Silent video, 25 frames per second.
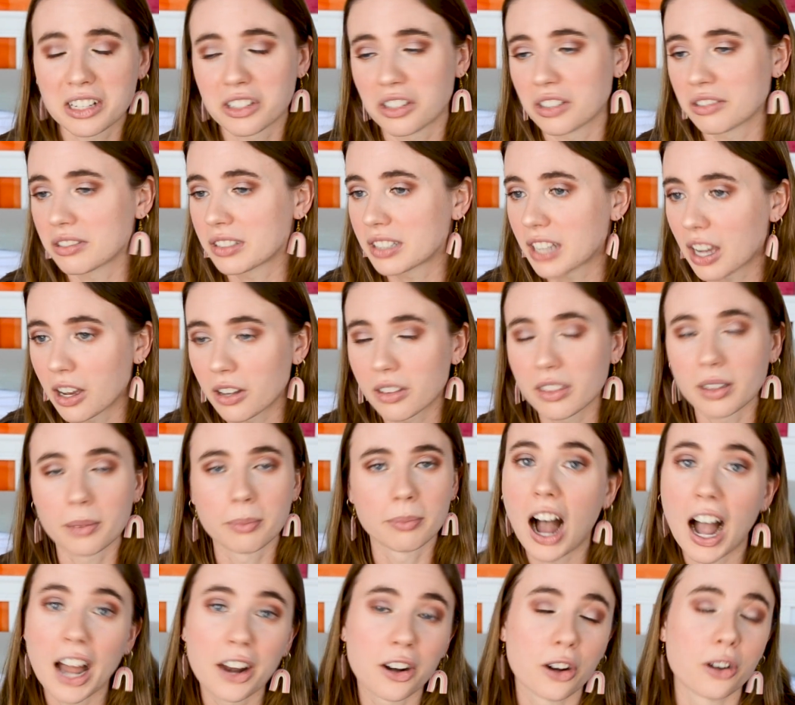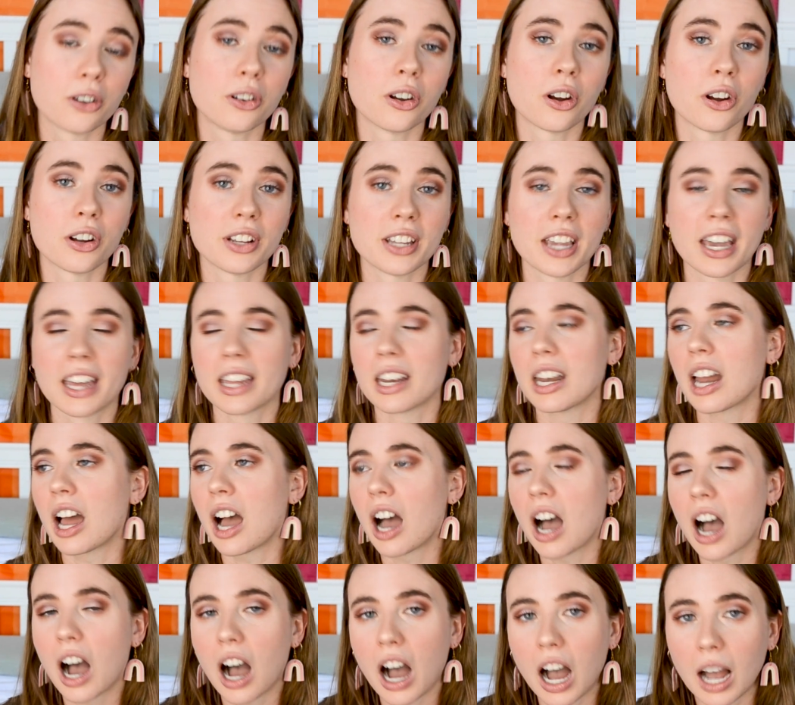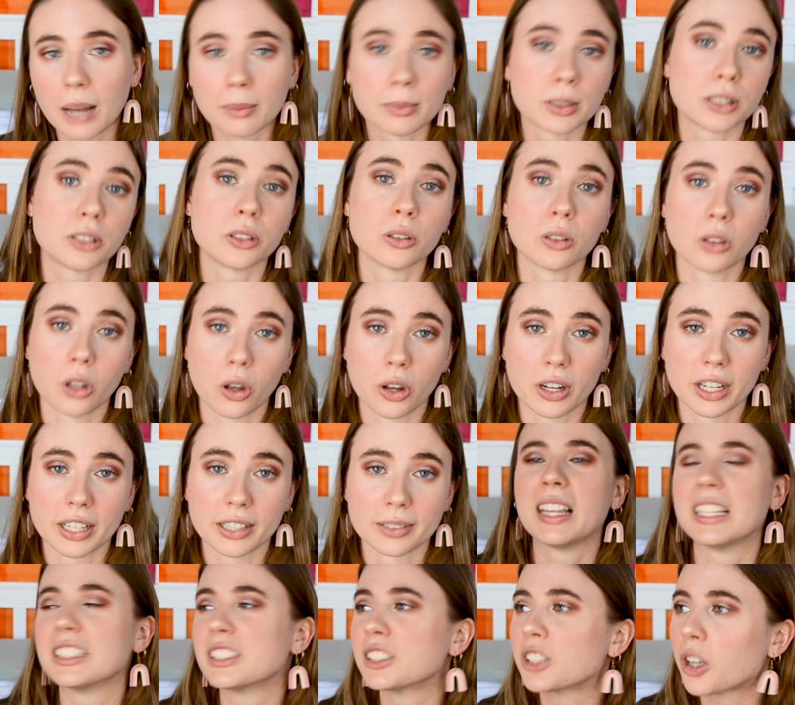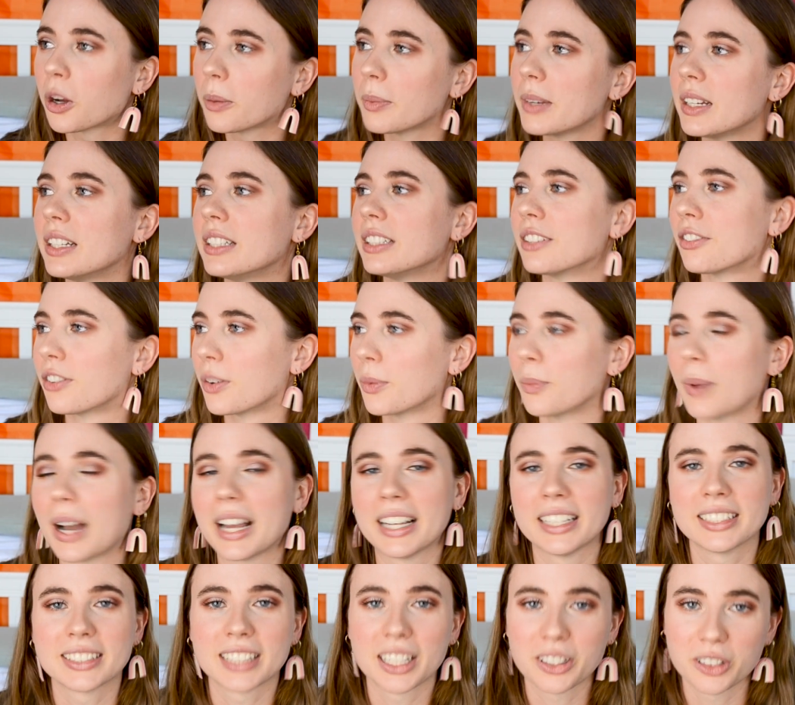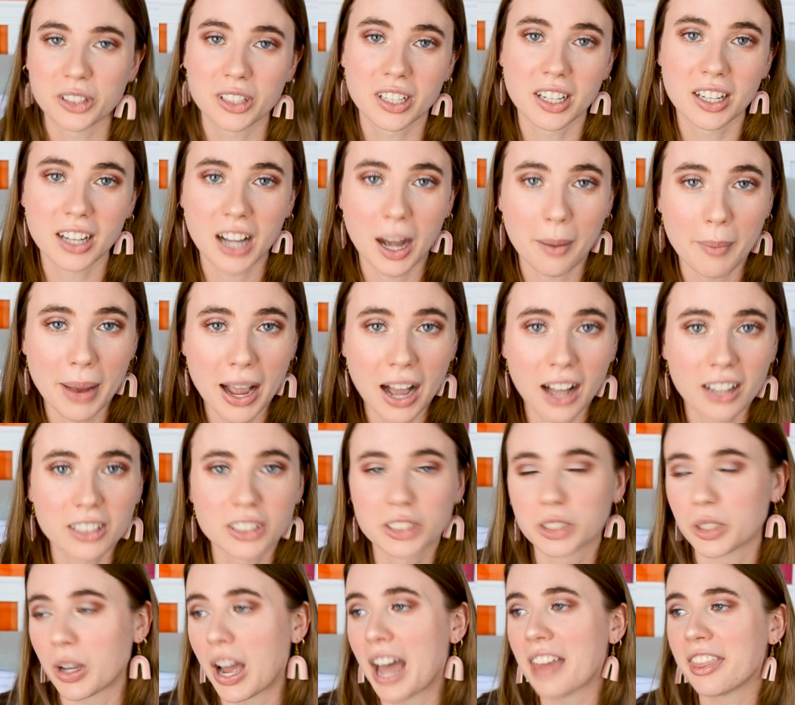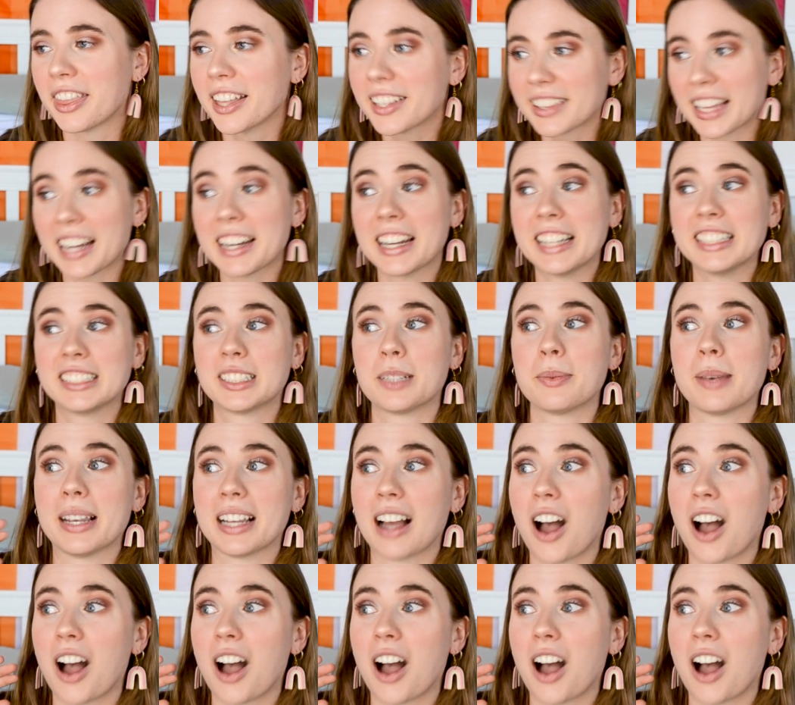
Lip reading: Just tell them, I don't know yet, I'm still learning. There's so many different ways that you can come out, so I think that needs to be